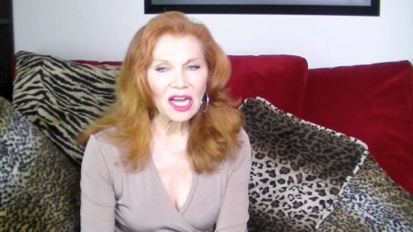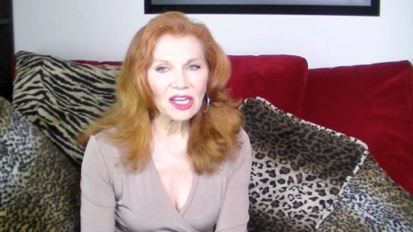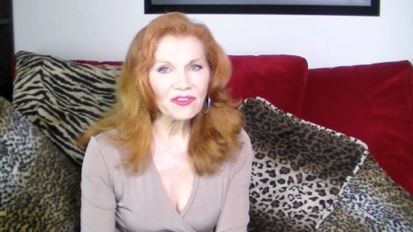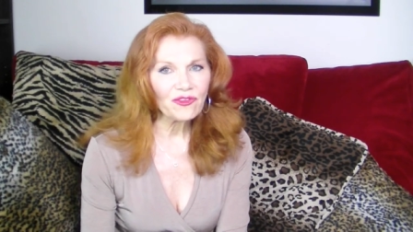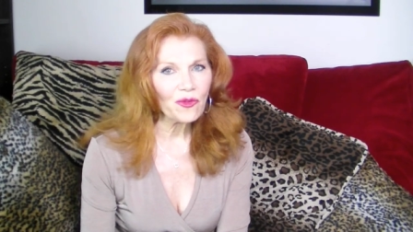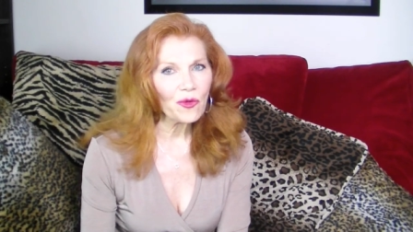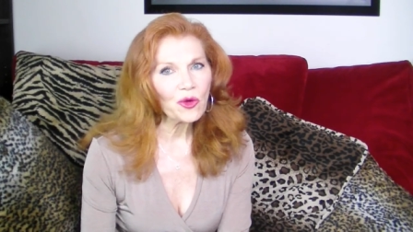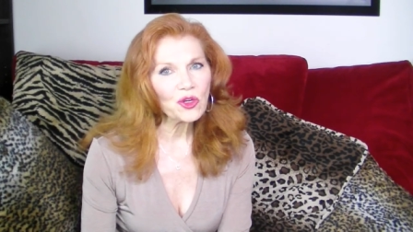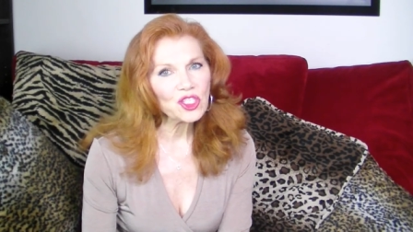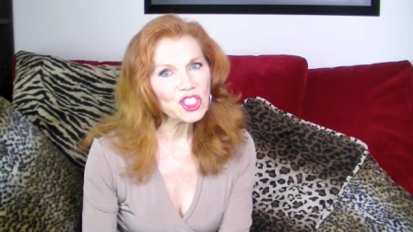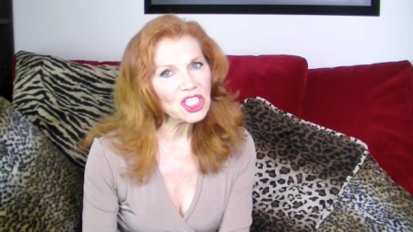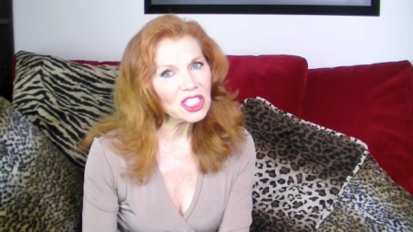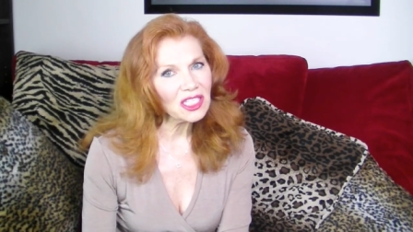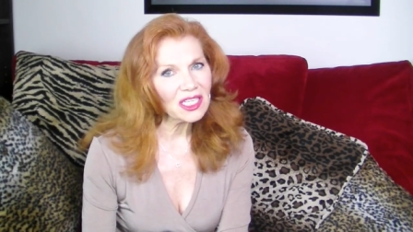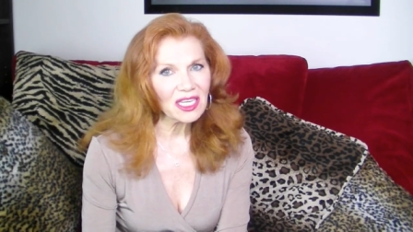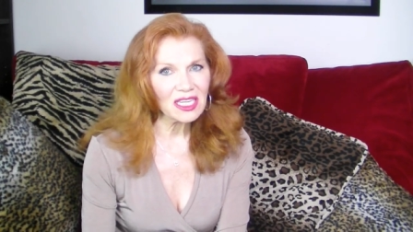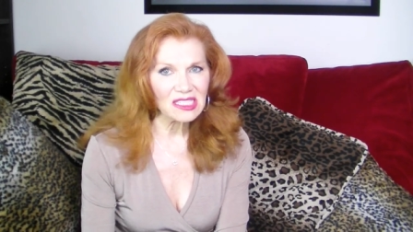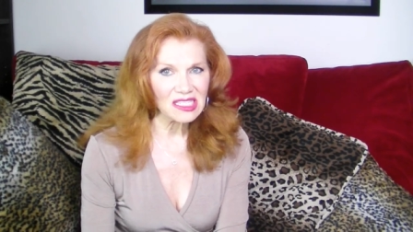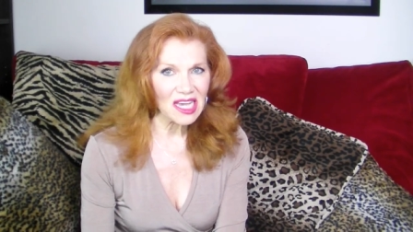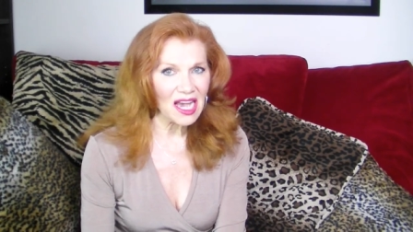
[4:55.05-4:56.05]

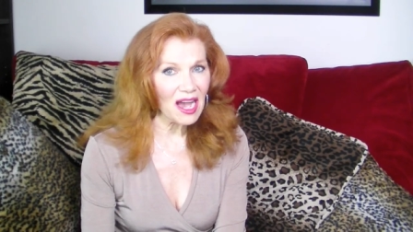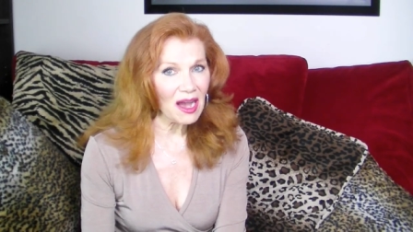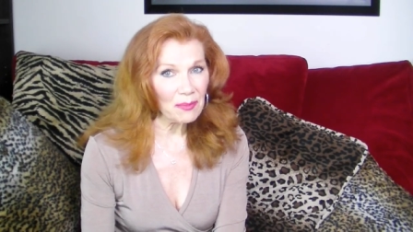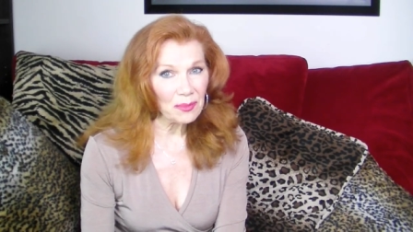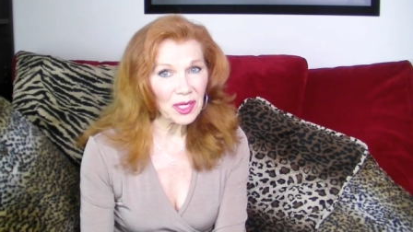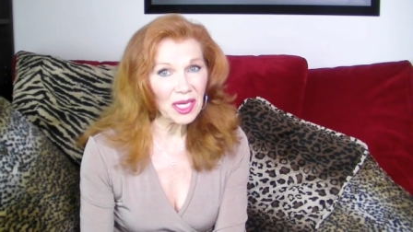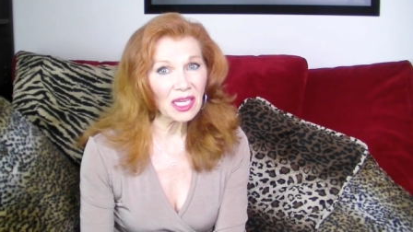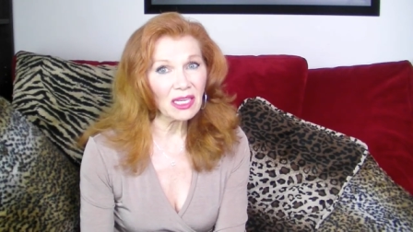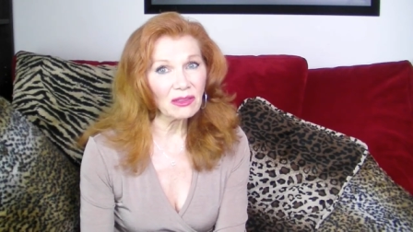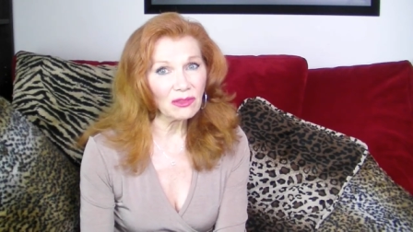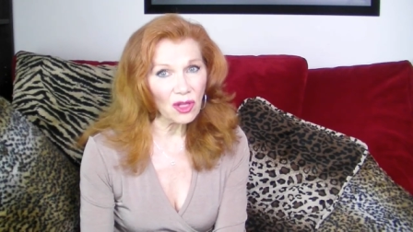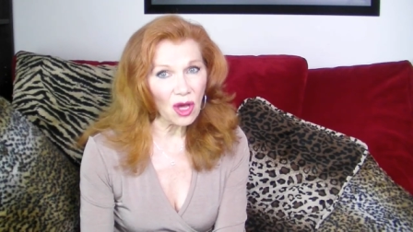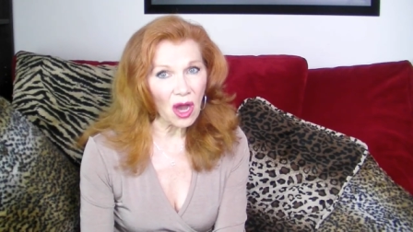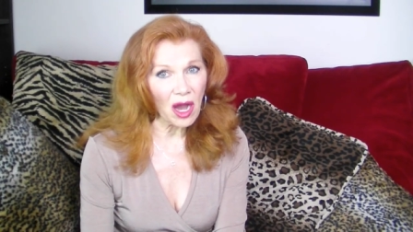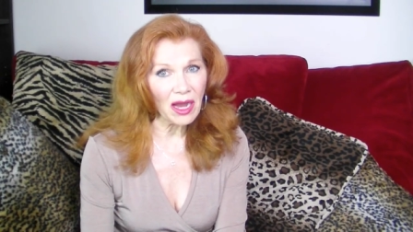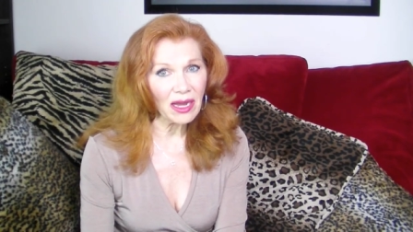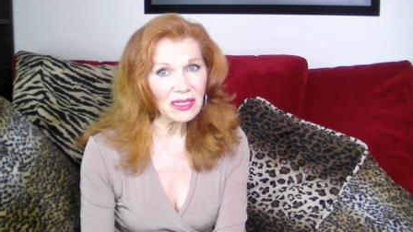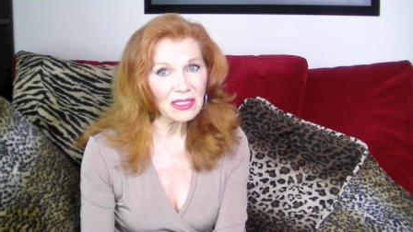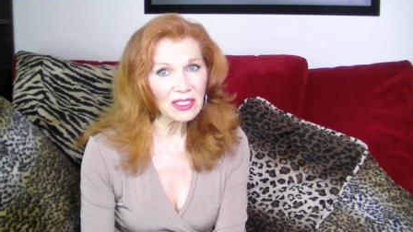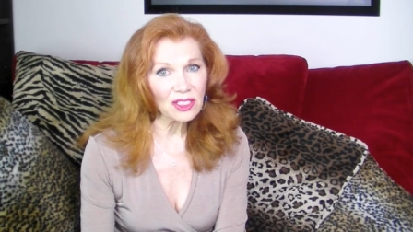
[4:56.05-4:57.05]
Unfortunately, it's happening a
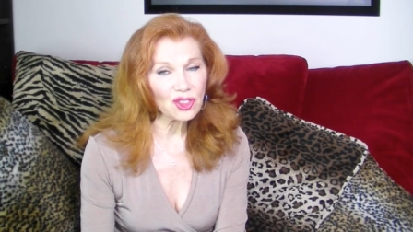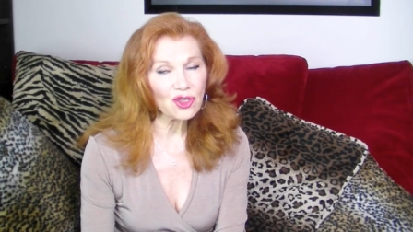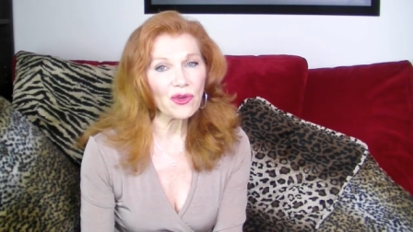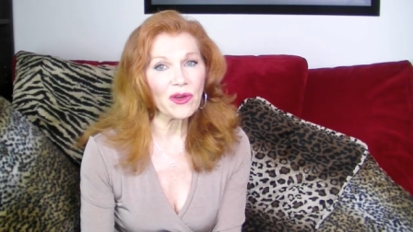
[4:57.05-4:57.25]
lot.